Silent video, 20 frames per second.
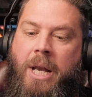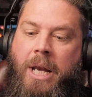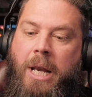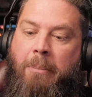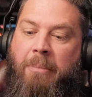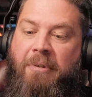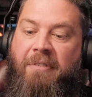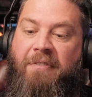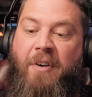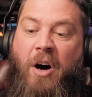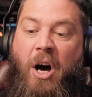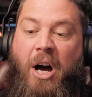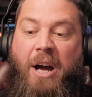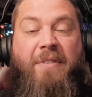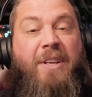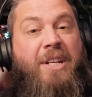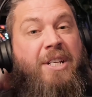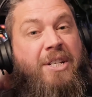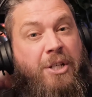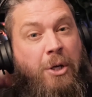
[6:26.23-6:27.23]
Number
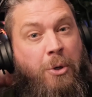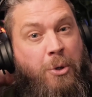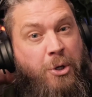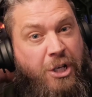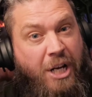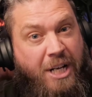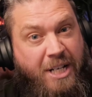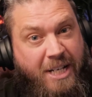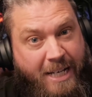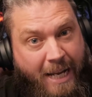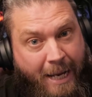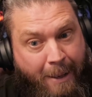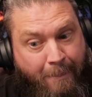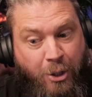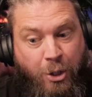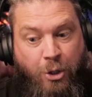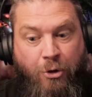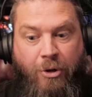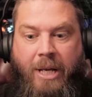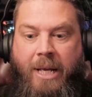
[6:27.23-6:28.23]
five, the associated
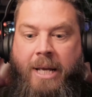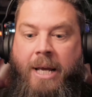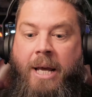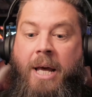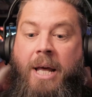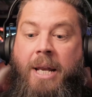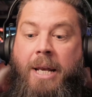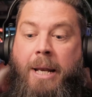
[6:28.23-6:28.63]
imagery.